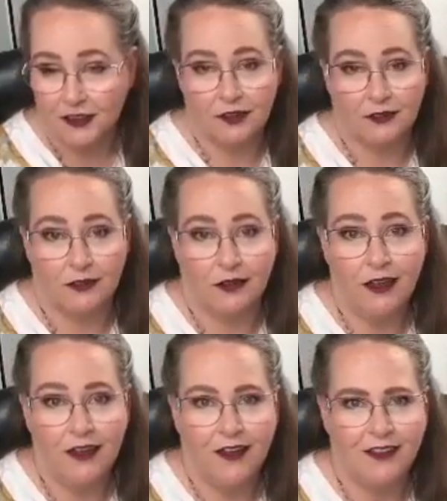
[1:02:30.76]
So.
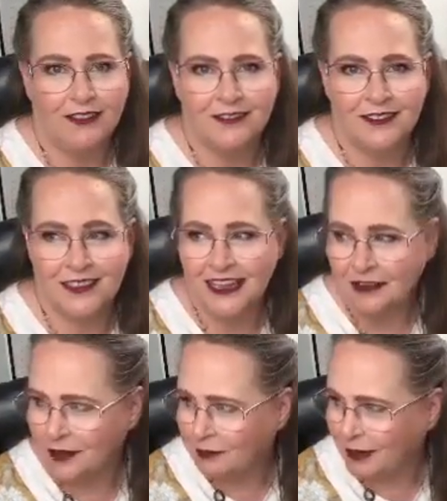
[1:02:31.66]
Oh, Uh-oh.
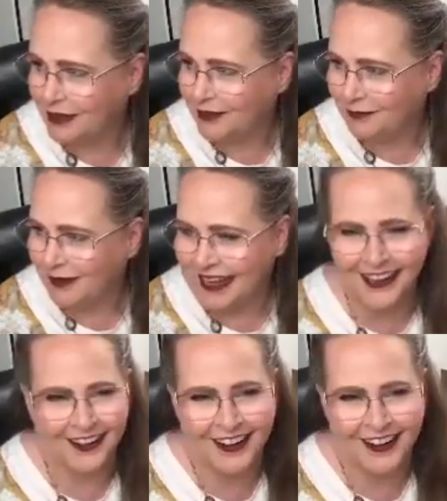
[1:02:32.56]
sounding better and better.